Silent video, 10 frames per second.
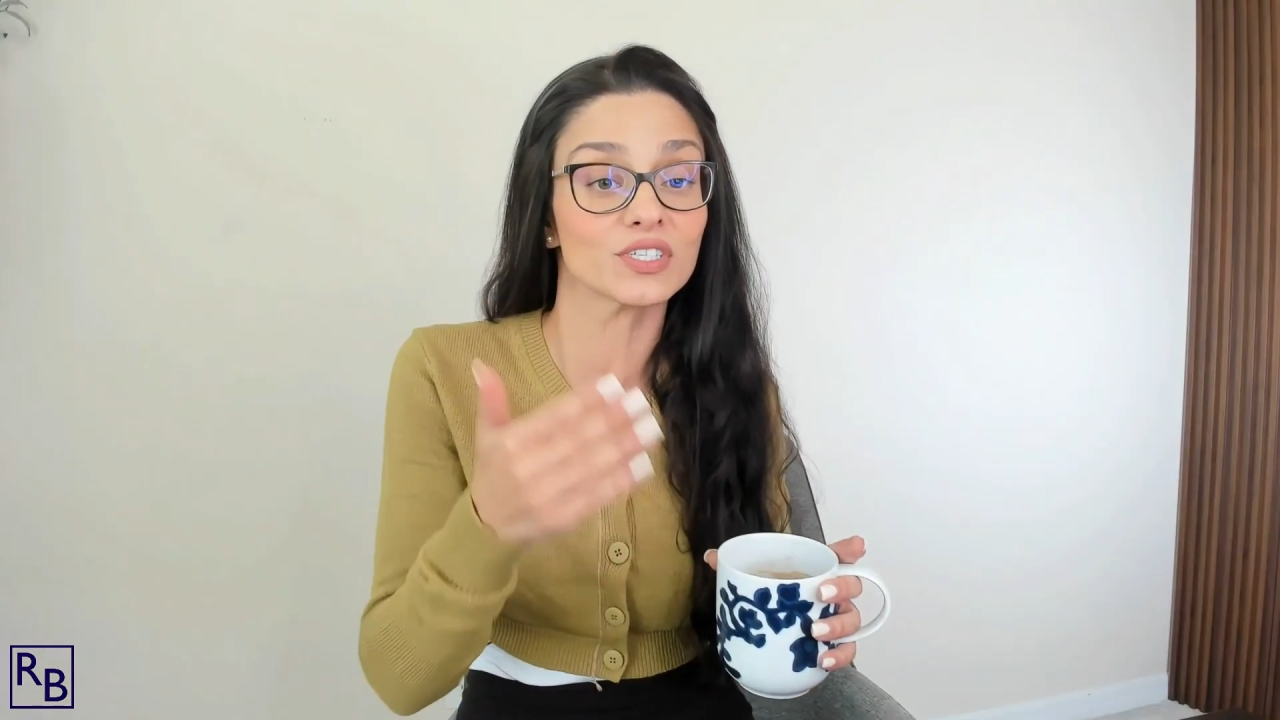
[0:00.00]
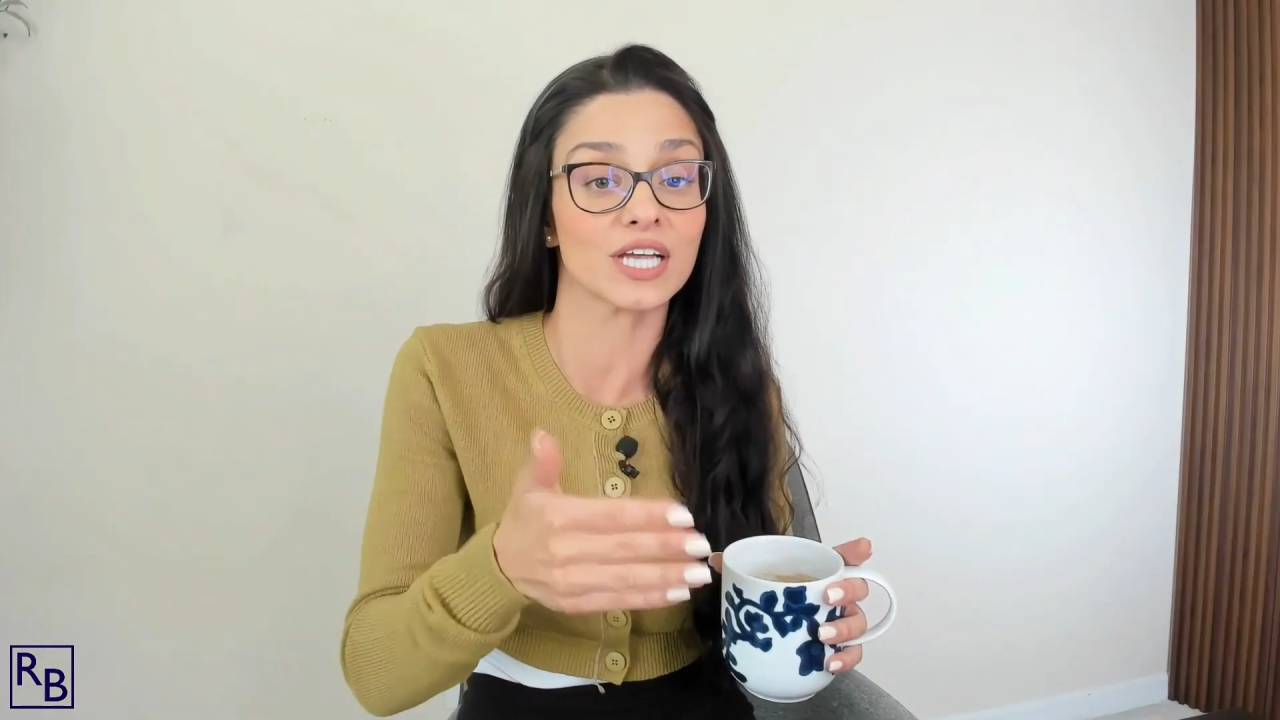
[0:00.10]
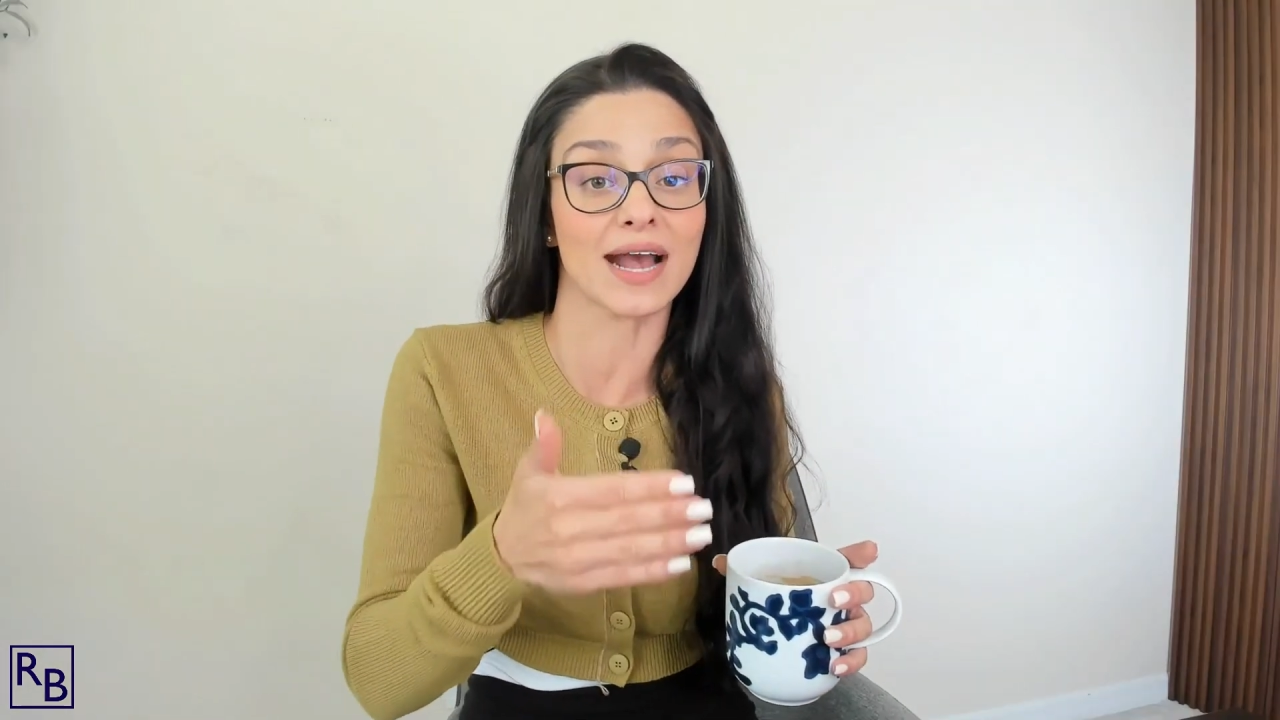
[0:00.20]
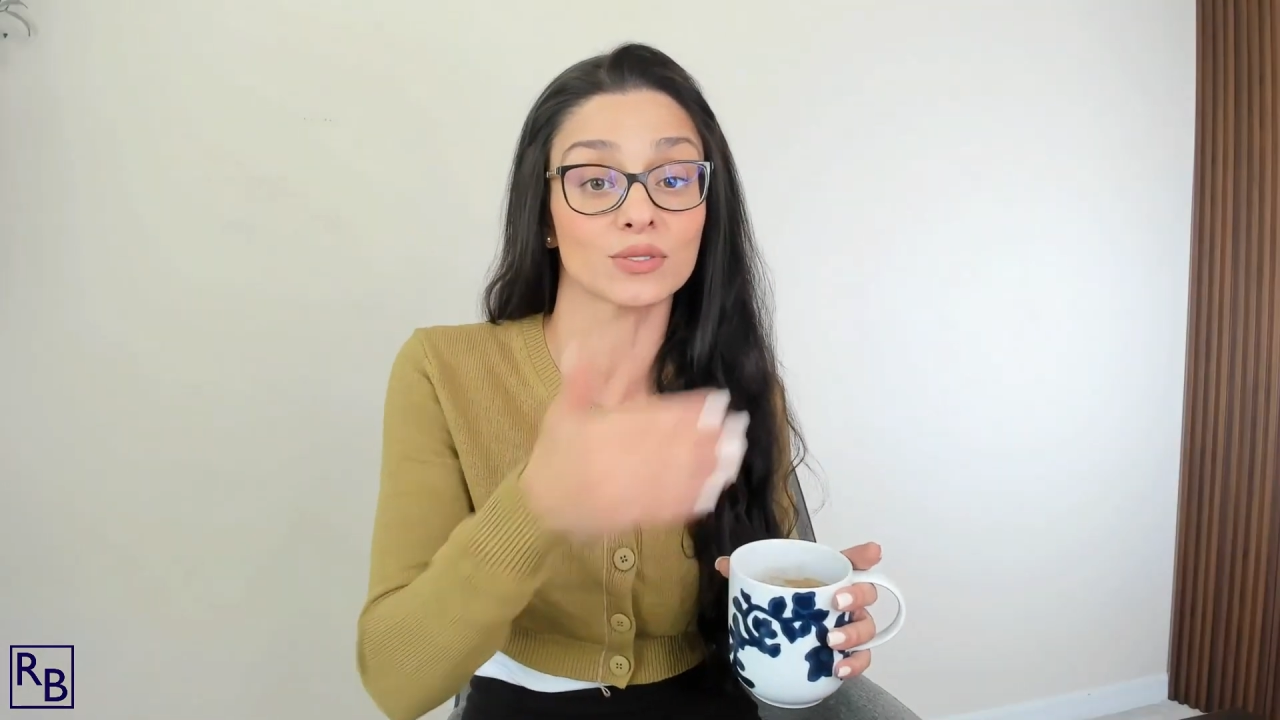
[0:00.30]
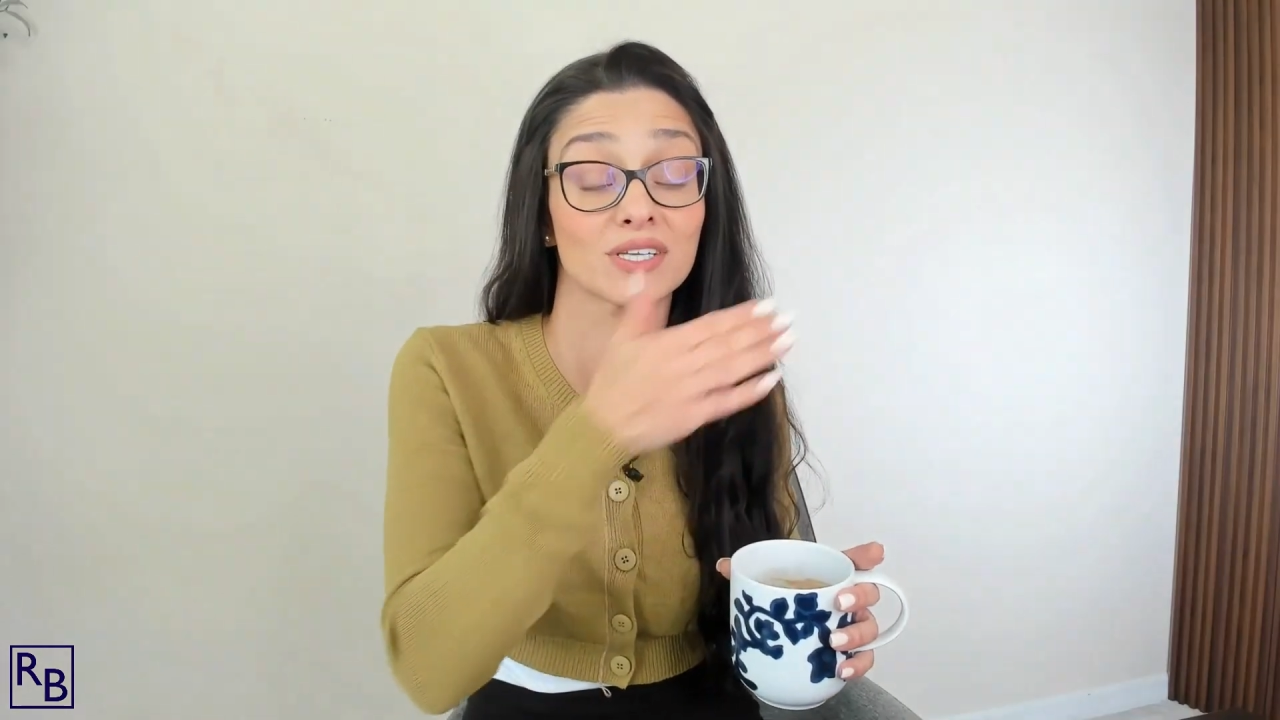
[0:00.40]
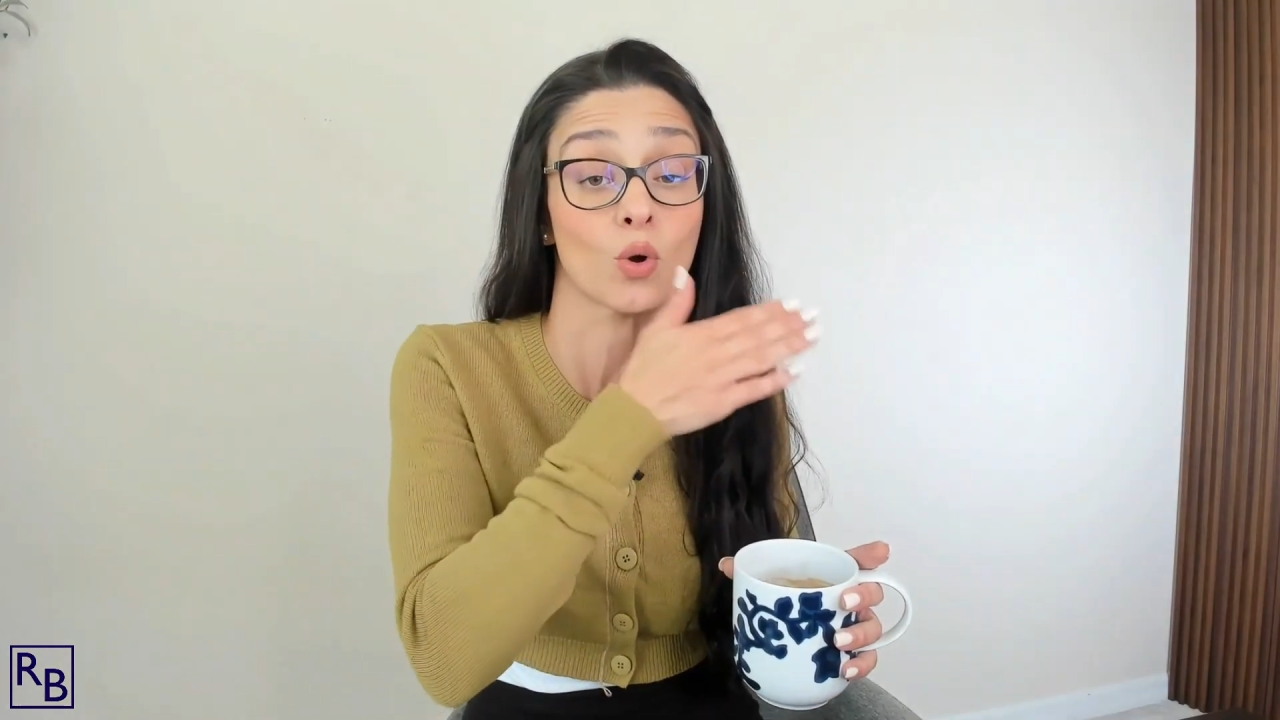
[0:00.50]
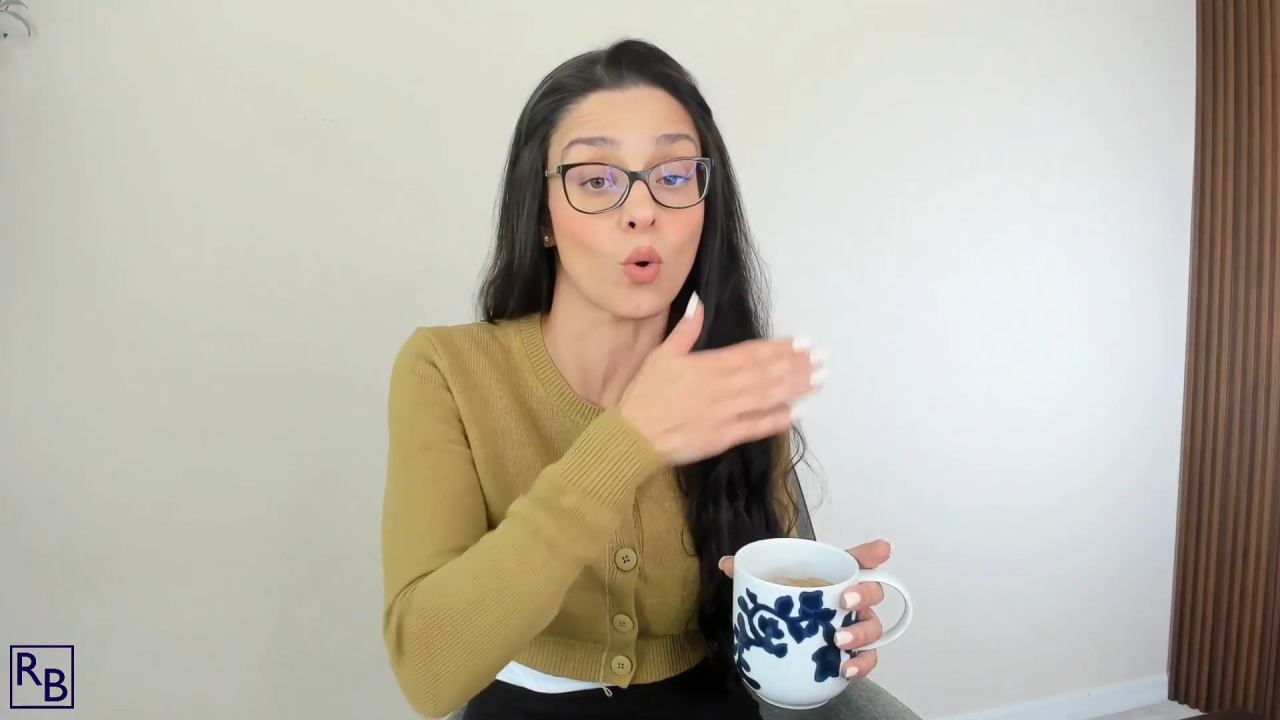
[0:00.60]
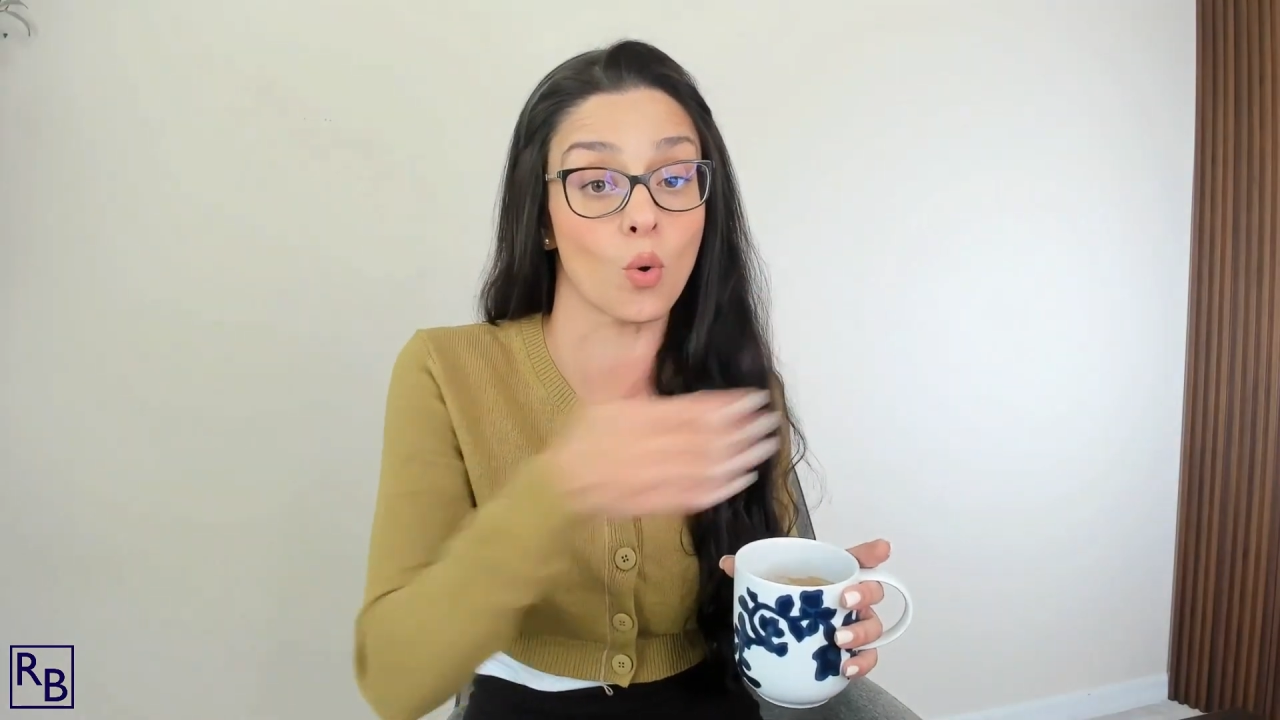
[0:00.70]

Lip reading: reach out to